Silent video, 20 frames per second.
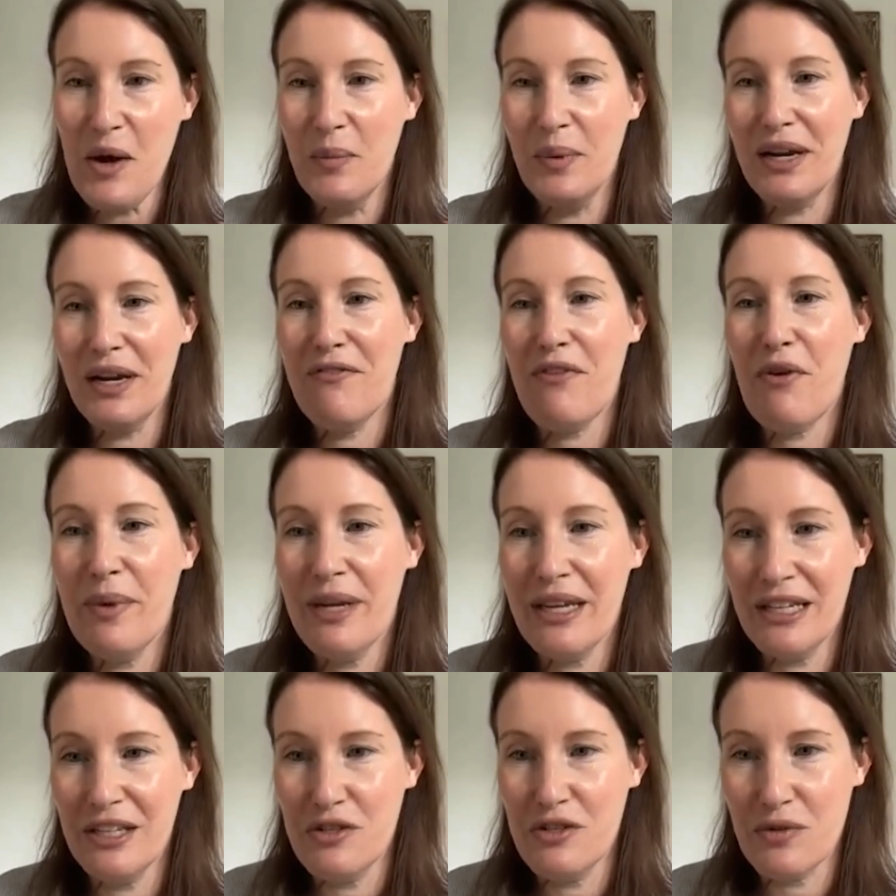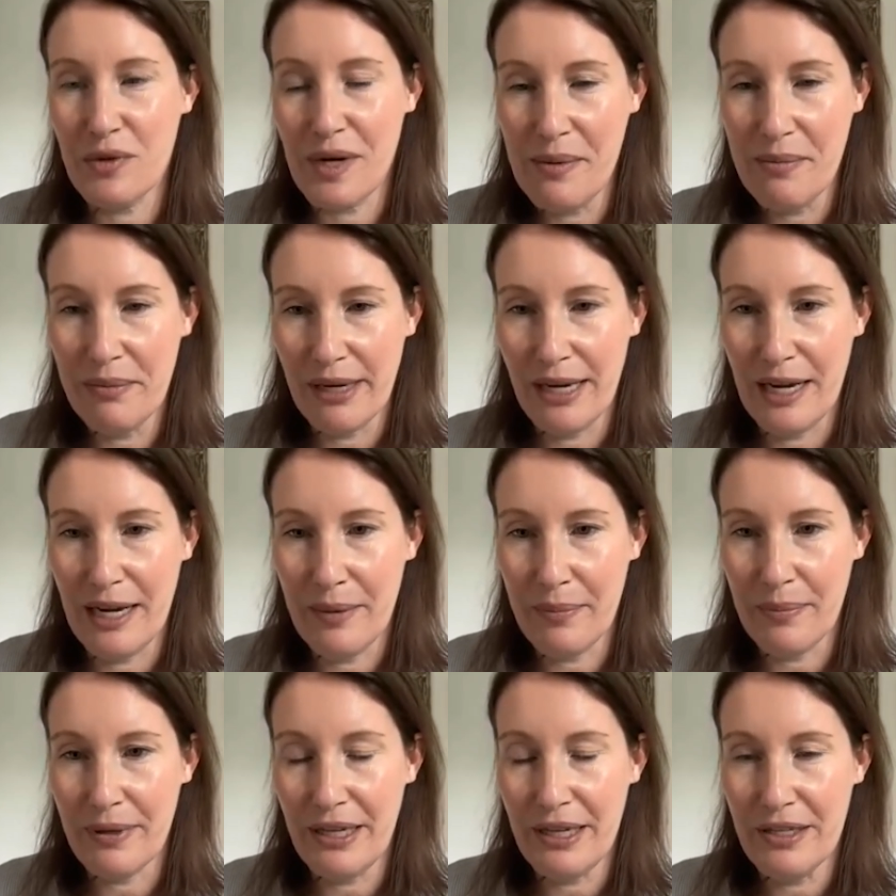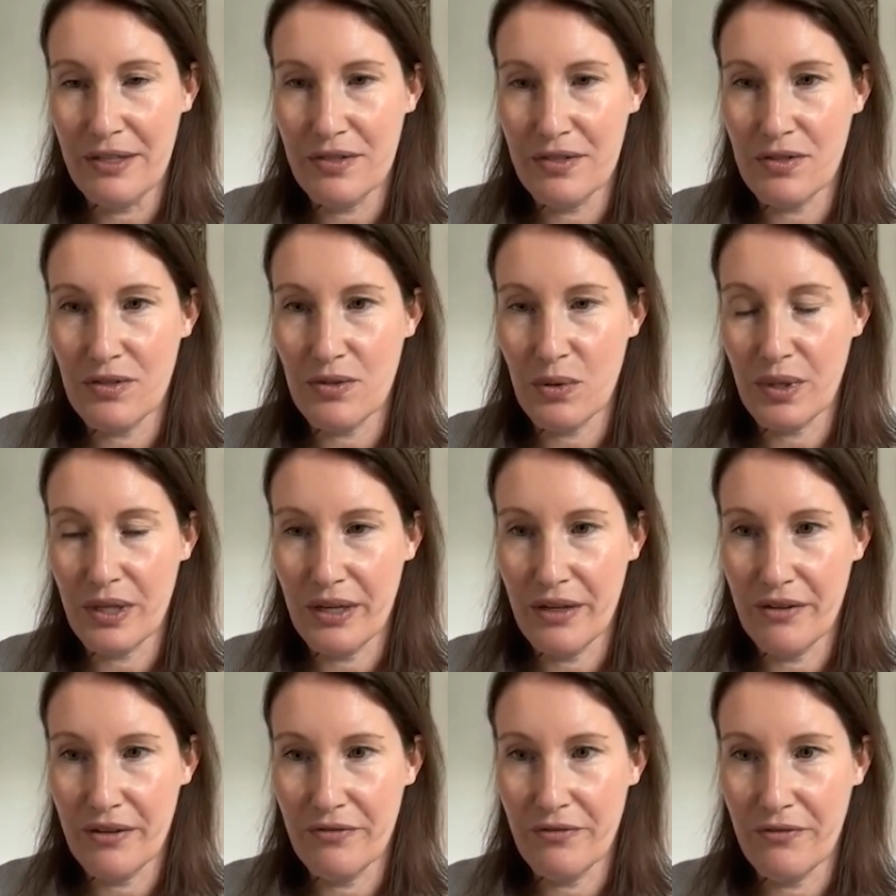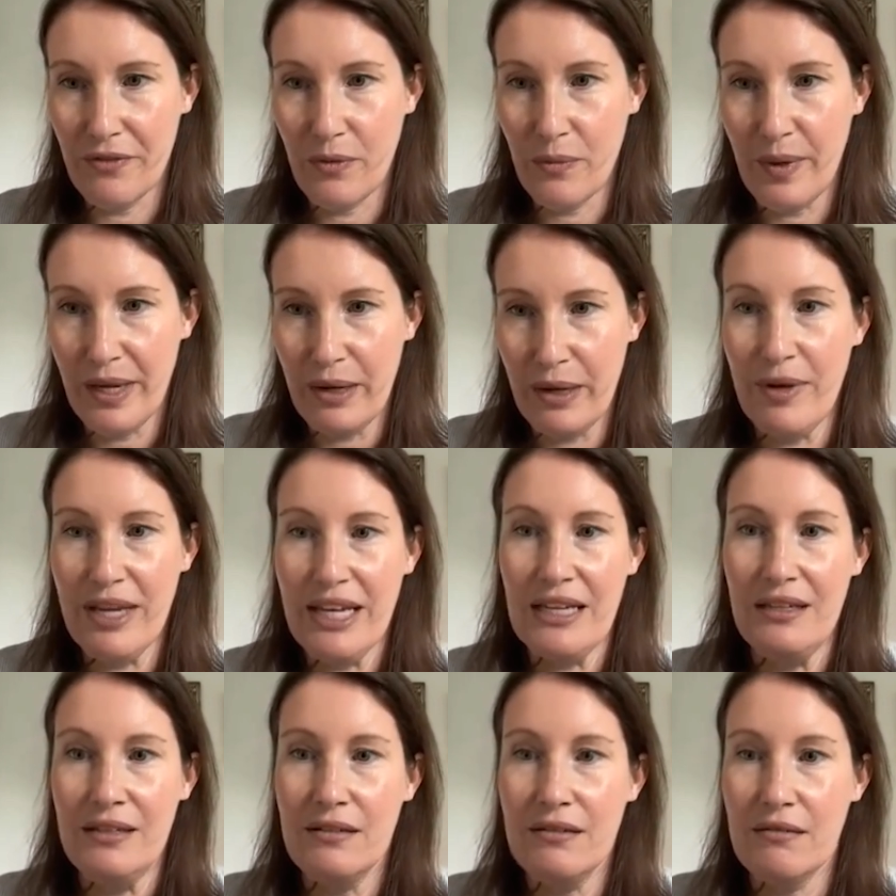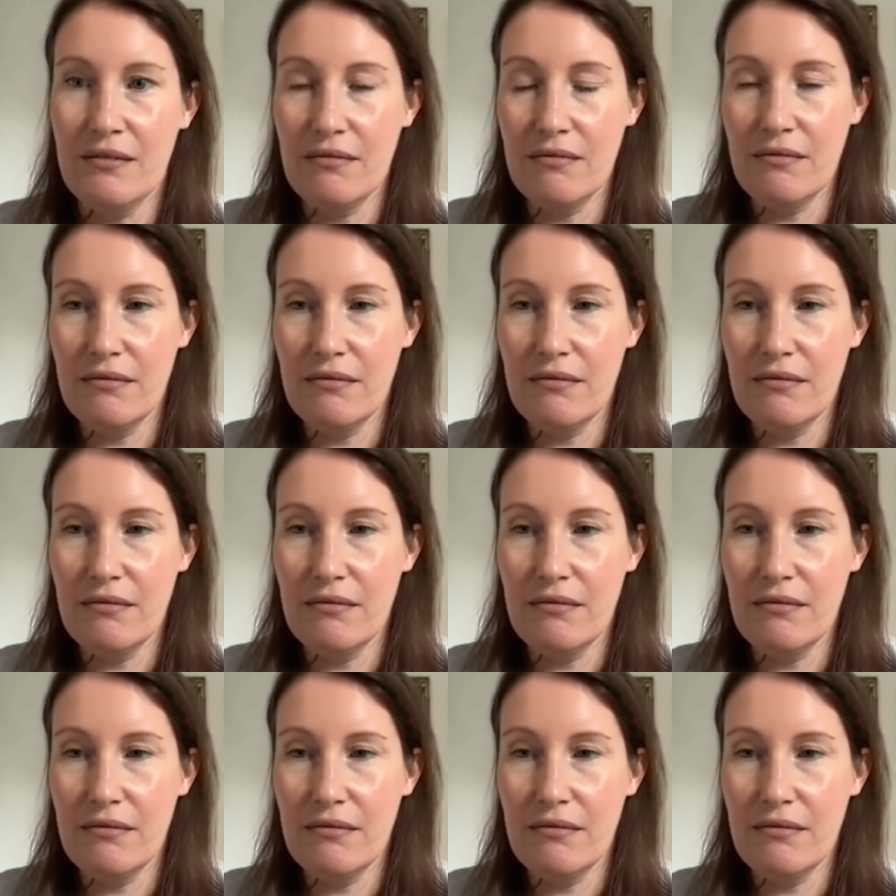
whatever we can dream up is sort of, we can